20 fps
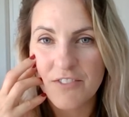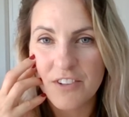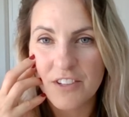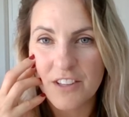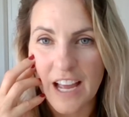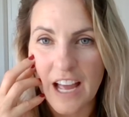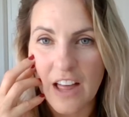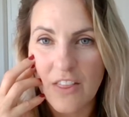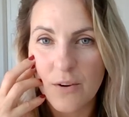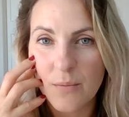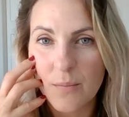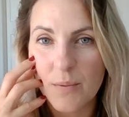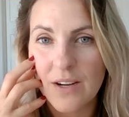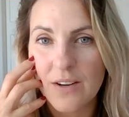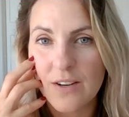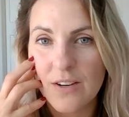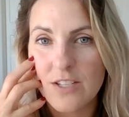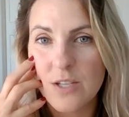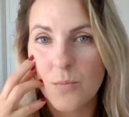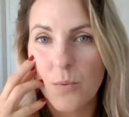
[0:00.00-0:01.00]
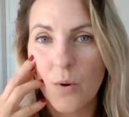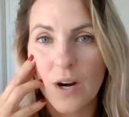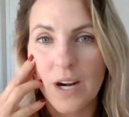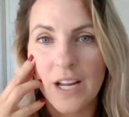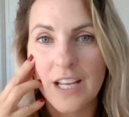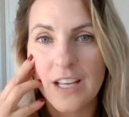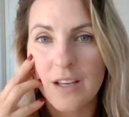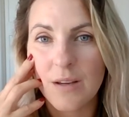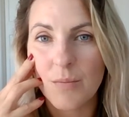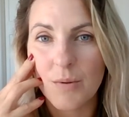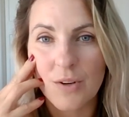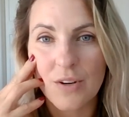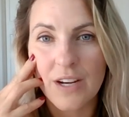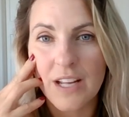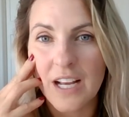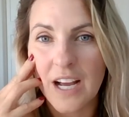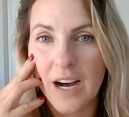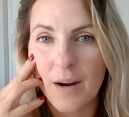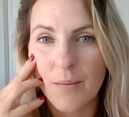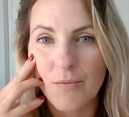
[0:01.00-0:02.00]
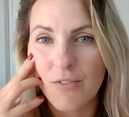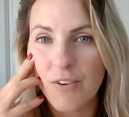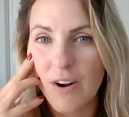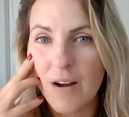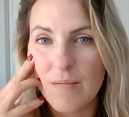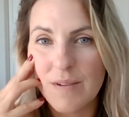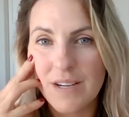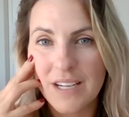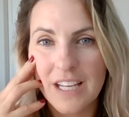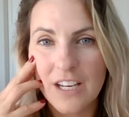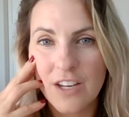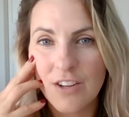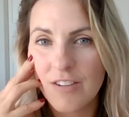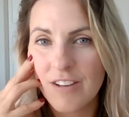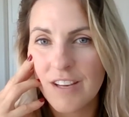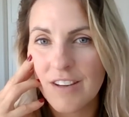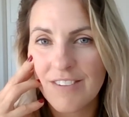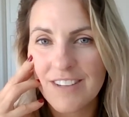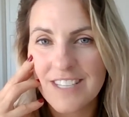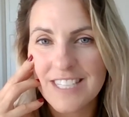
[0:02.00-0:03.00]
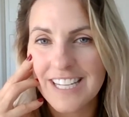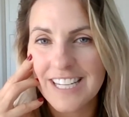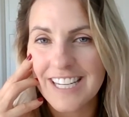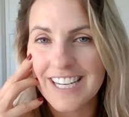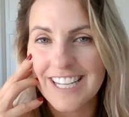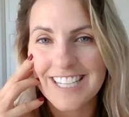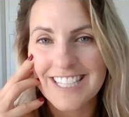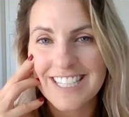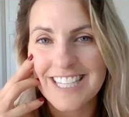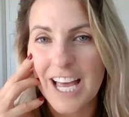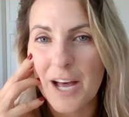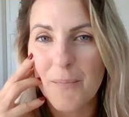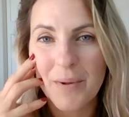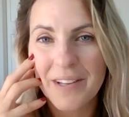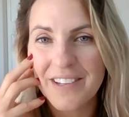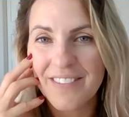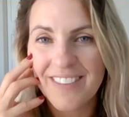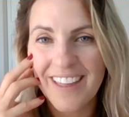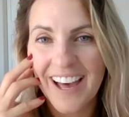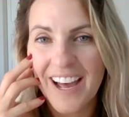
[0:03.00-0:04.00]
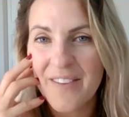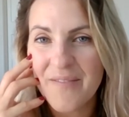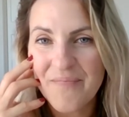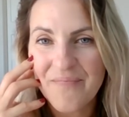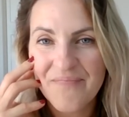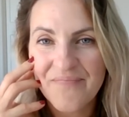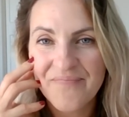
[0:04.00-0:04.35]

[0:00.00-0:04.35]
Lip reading: philanthropy or supporting community come from? And can you give us an example of that?